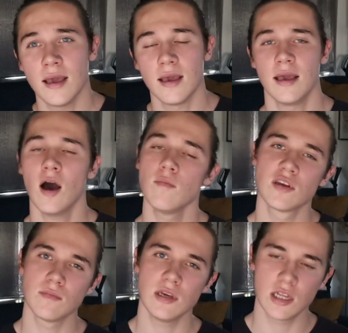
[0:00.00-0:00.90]
It
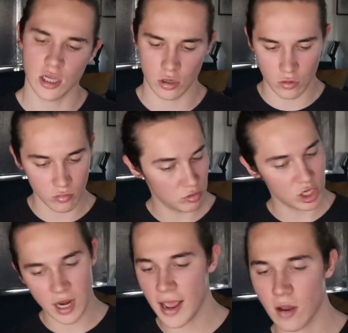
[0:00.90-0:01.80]
helps me to
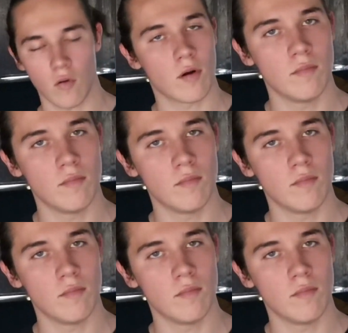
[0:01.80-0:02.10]
shake or